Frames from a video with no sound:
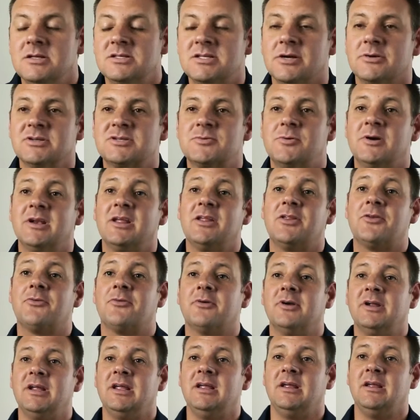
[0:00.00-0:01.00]
So a
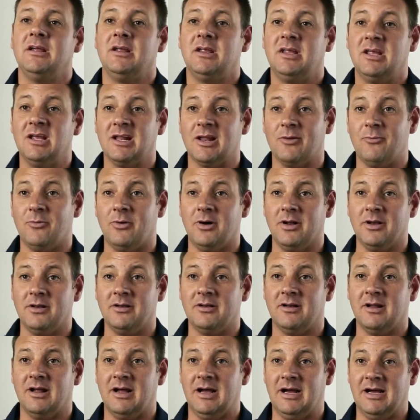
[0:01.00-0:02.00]
23
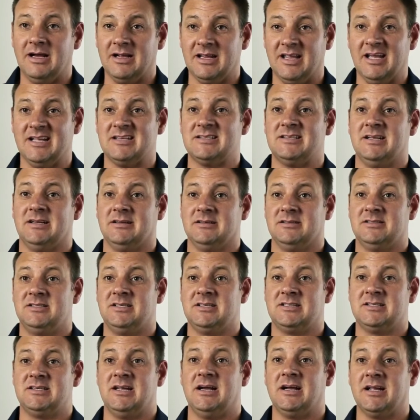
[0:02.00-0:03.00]
kilowatt
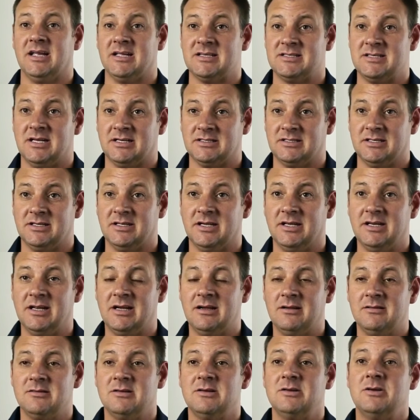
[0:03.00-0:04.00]
6-star gas ducted
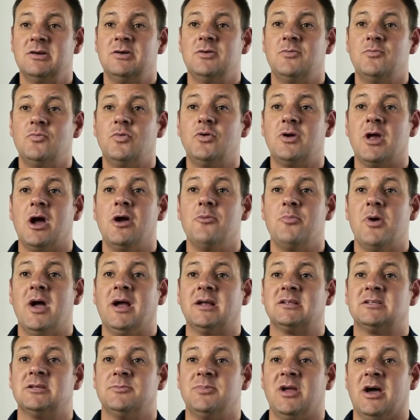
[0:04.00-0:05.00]
heater will go
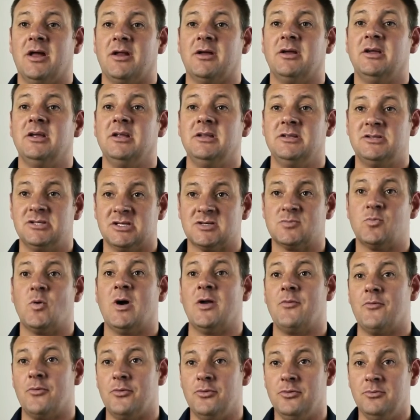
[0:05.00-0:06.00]
back to be able to heat just
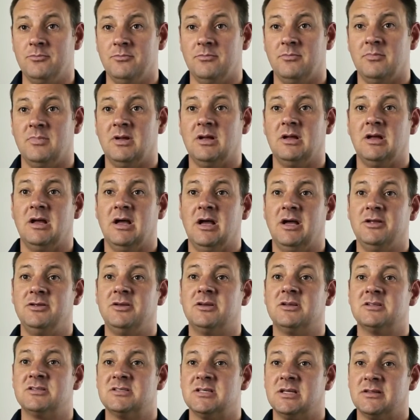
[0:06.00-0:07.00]
one room, and
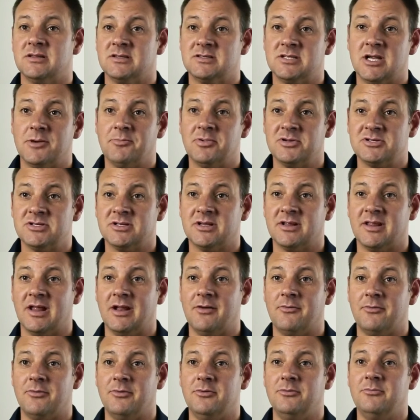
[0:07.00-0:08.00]
you can set the temperature to
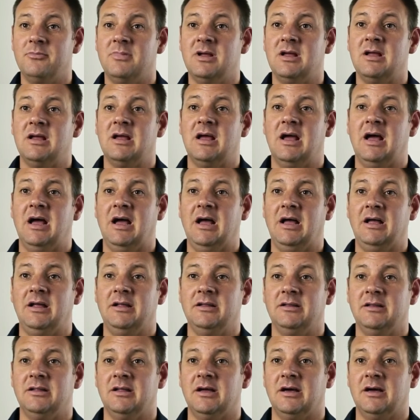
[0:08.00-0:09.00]
that room
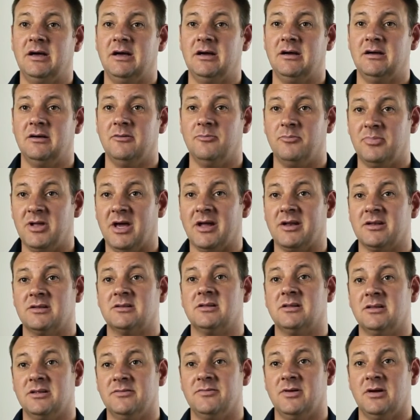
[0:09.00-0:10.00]
and be able to
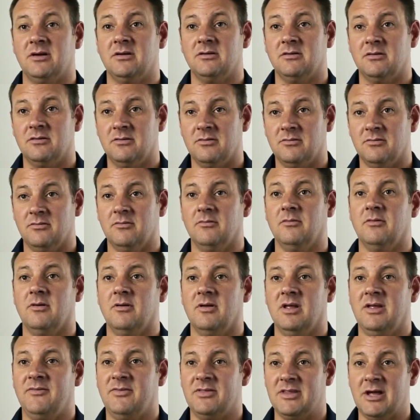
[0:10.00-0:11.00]
deliver.
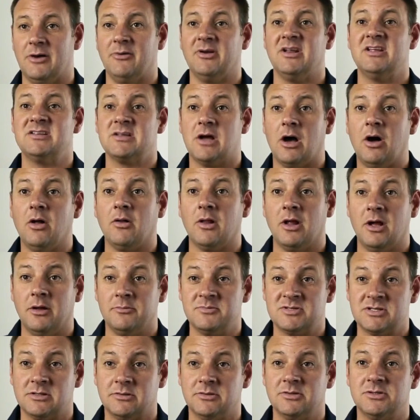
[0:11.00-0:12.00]
Even though it is a whole
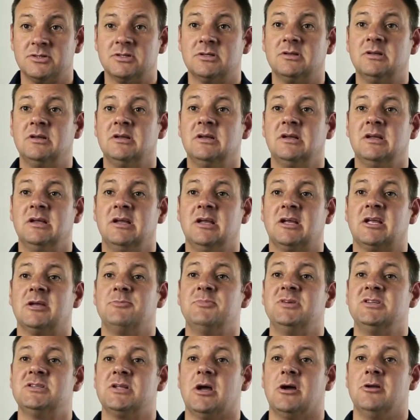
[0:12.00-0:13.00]
home solution, it can
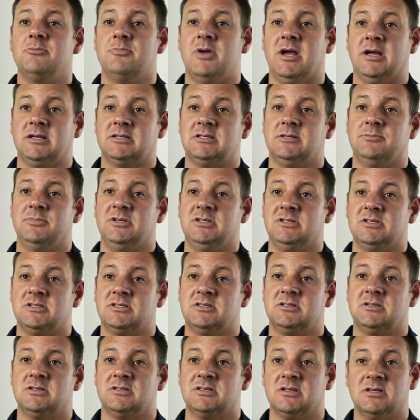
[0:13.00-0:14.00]
be zoned back to be
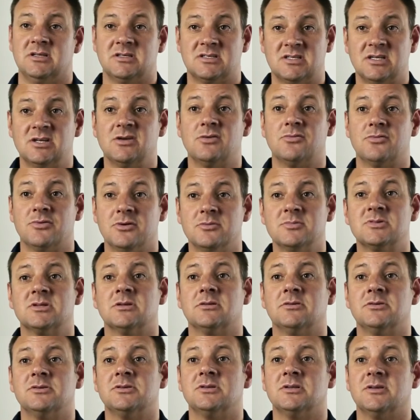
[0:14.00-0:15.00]
just a single room
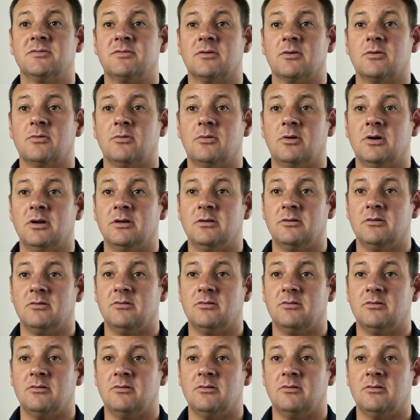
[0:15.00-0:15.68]
solution if required.